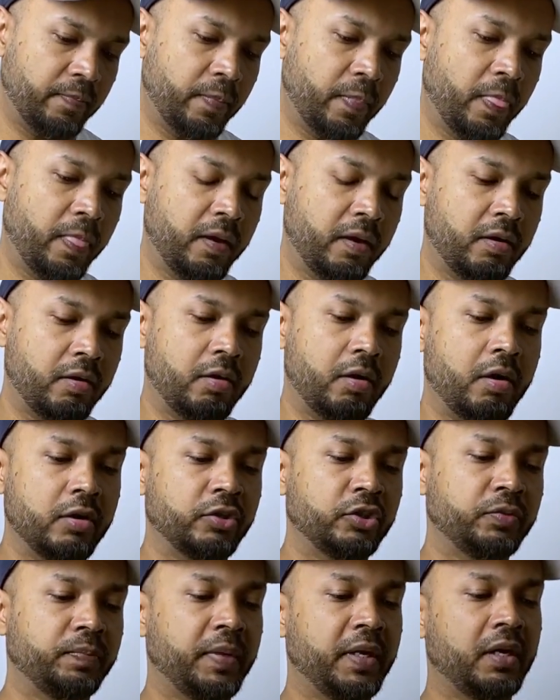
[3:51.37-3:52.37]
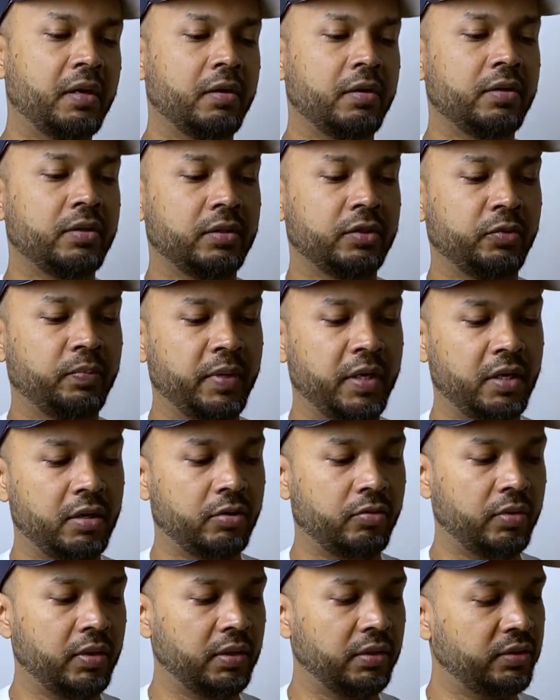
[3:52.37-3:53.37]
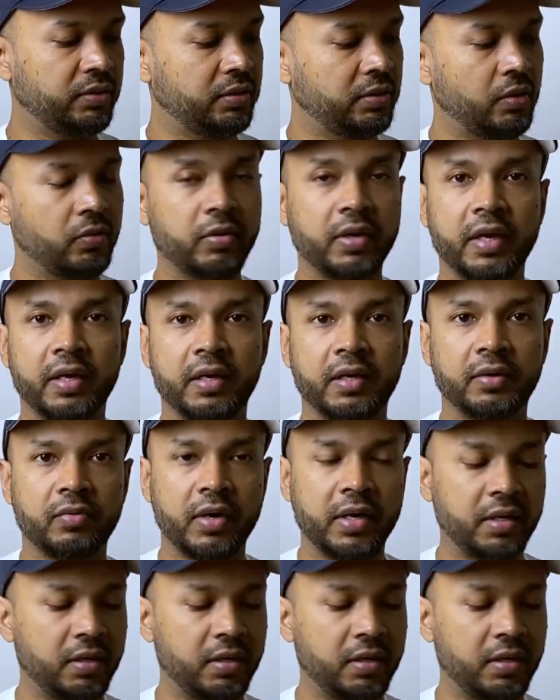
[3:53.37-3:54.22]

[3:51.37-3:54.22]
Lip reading: there are speaker grills located right